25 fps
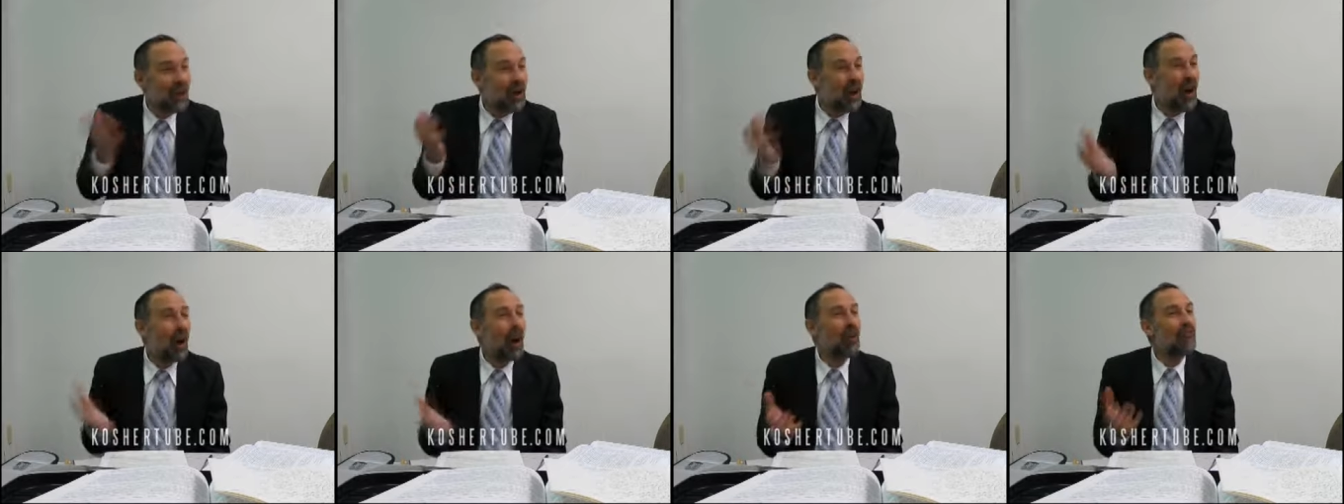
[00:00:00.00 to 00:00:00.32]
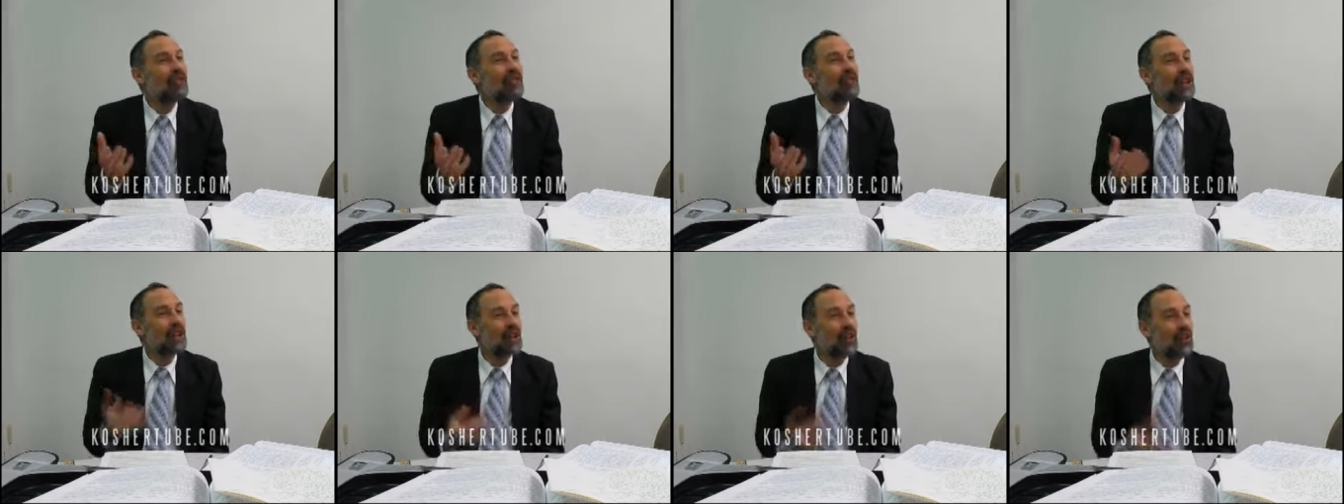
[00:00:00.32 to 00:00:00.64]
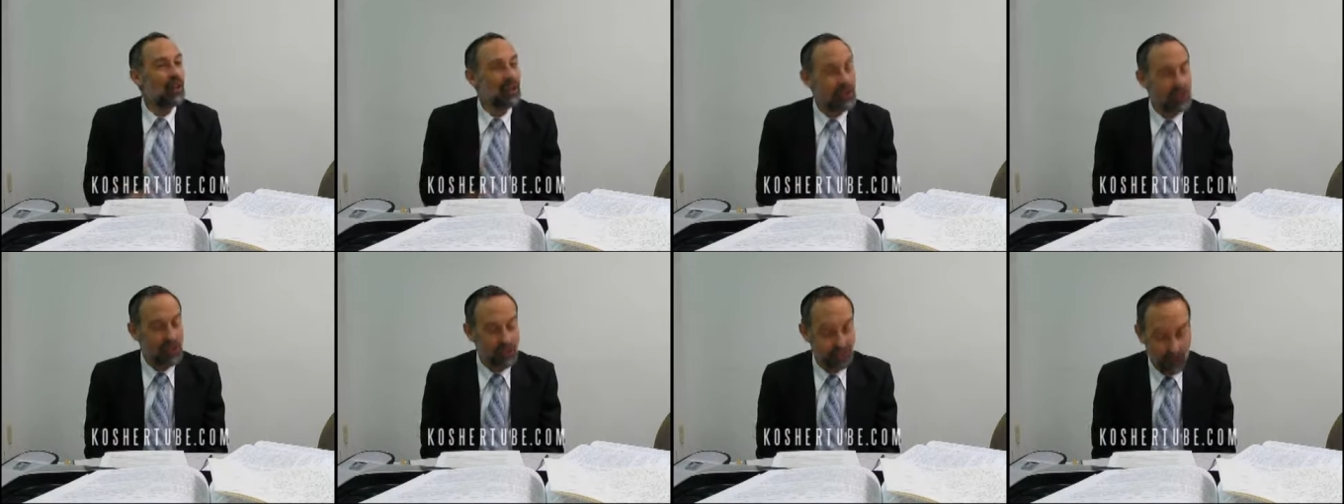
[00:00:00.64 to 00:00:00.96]
over the
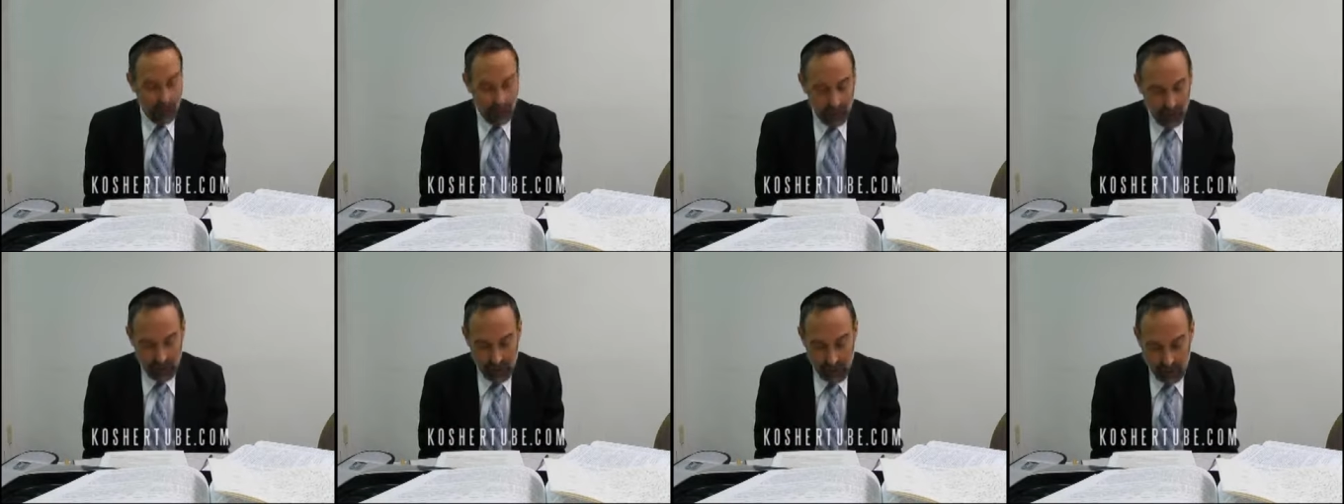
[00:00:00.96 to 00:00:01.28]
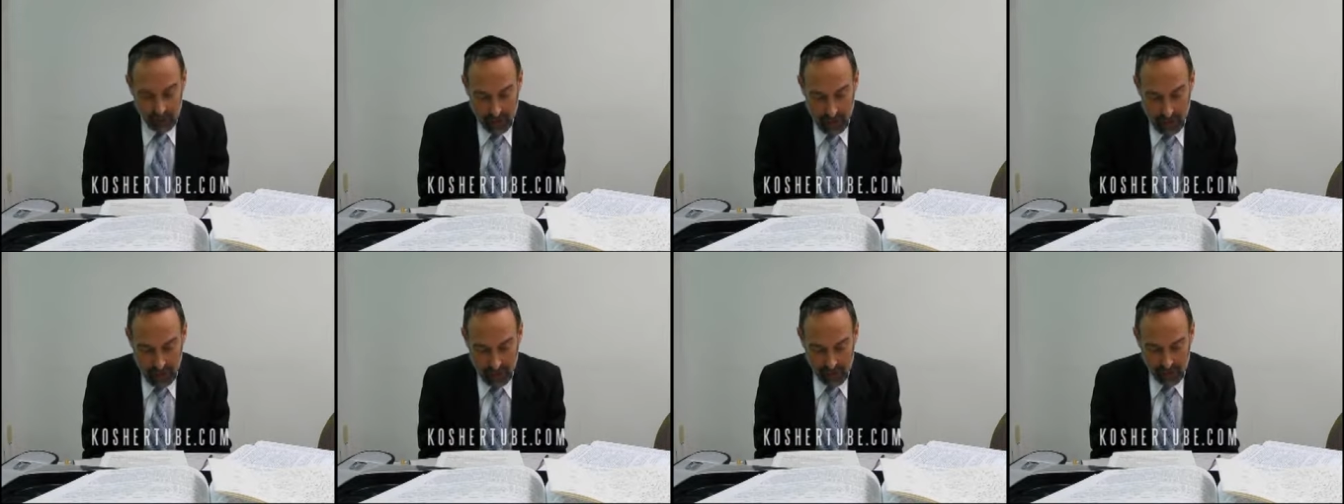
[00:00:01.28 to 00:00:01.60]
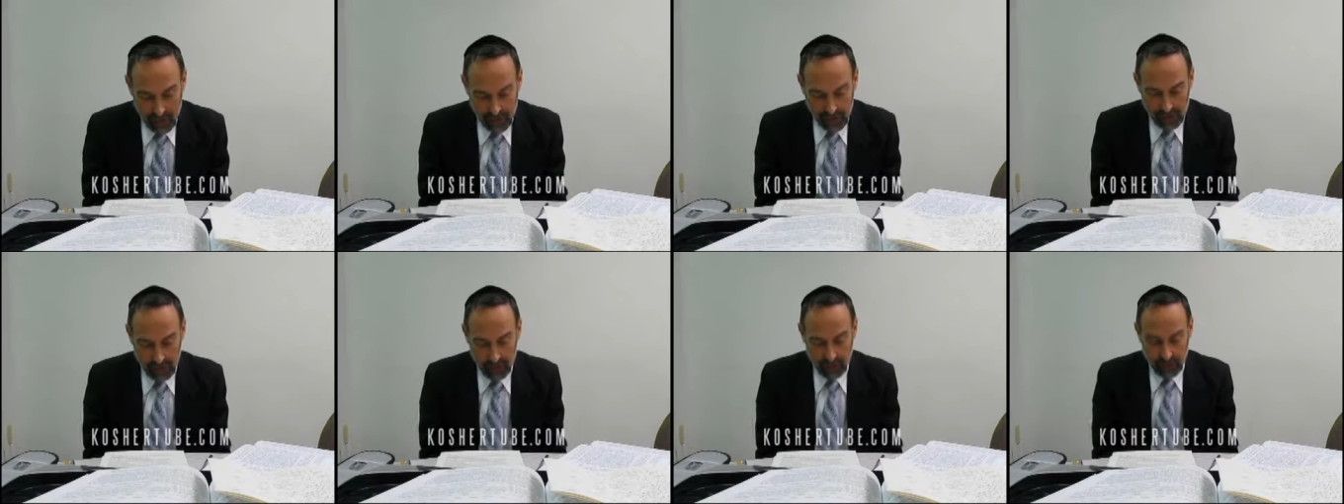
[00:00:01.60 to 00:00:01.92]
course of all these
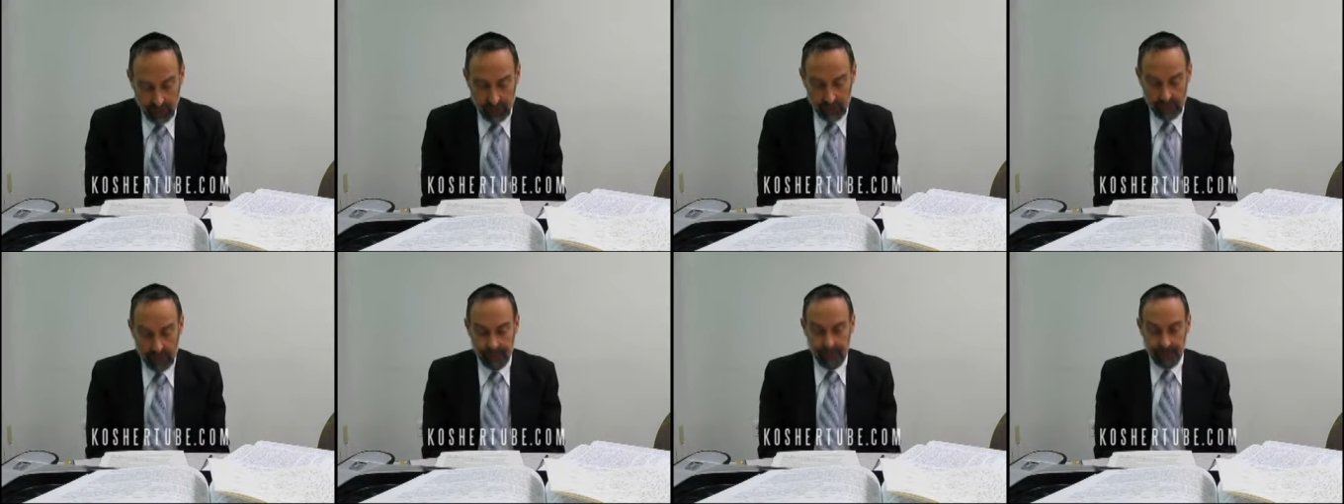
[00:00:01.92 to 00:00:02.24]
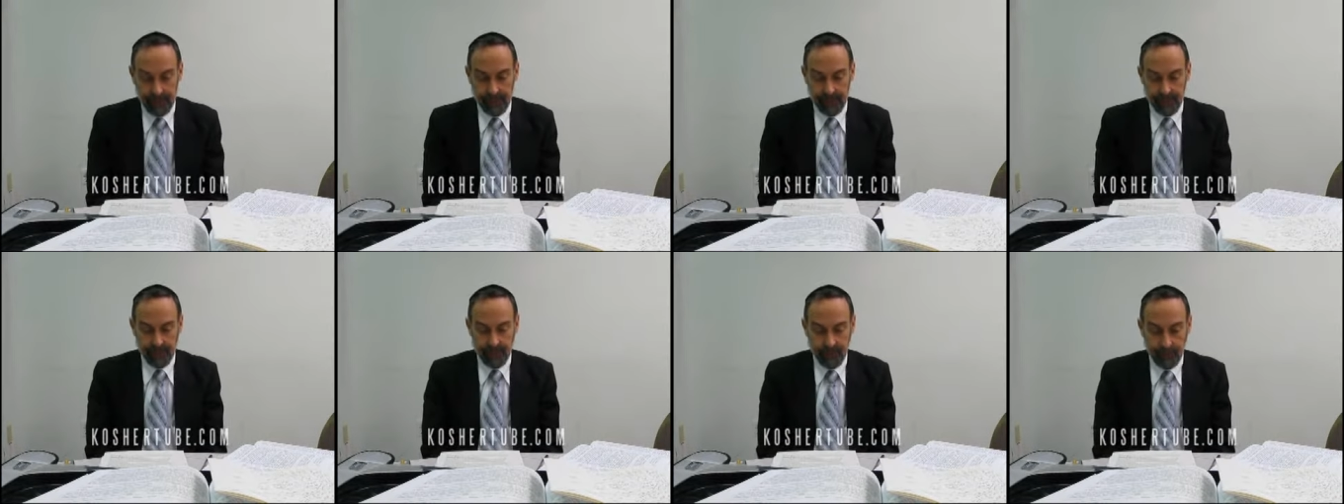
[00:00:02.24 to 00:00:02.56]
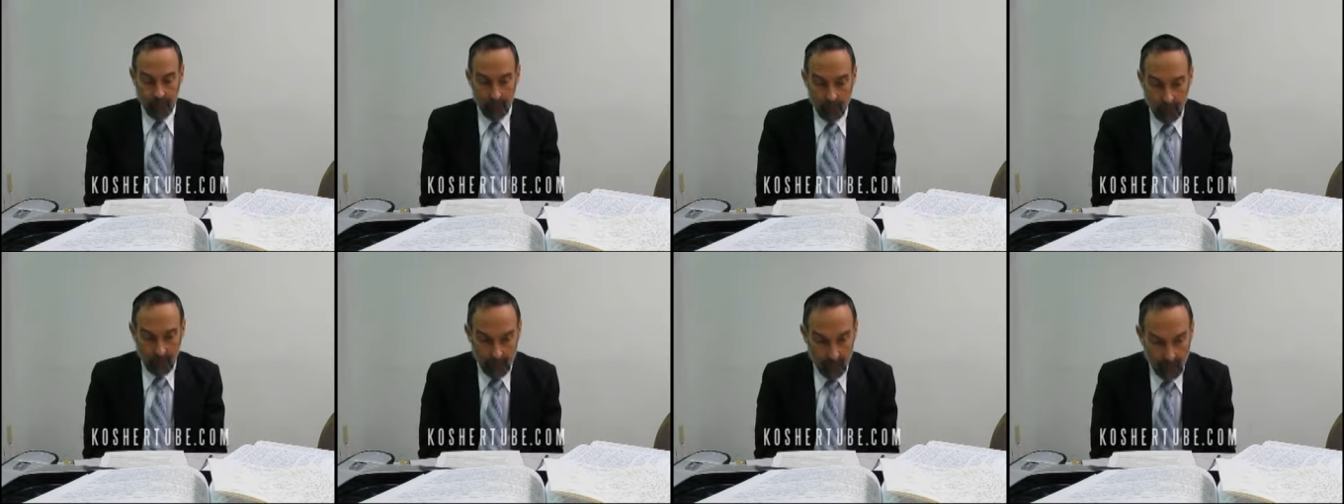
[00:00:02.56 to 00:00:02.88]

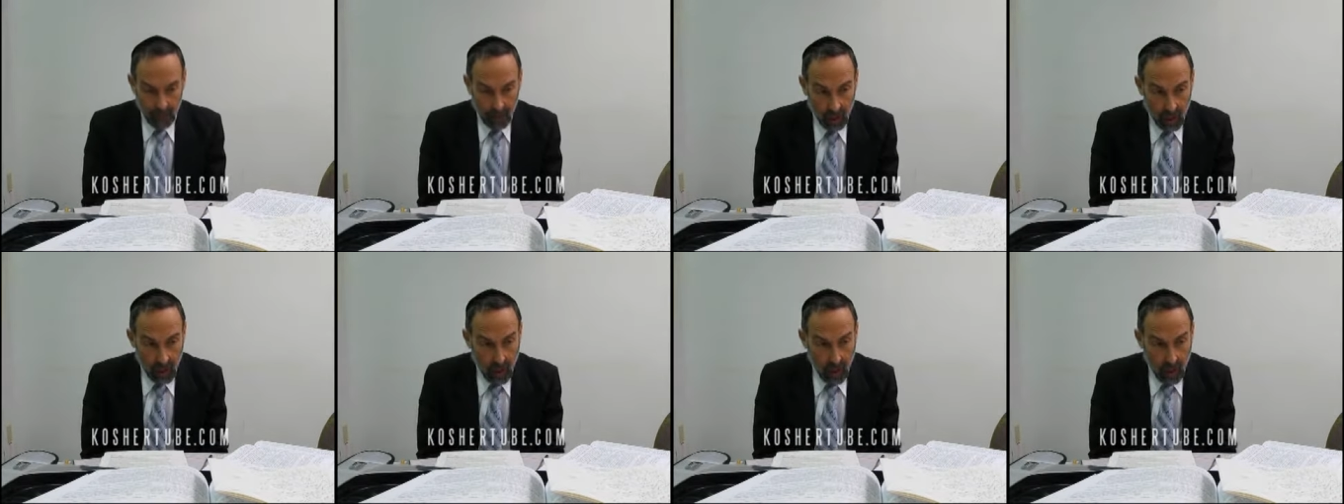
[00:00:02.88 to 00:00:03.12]
parshas.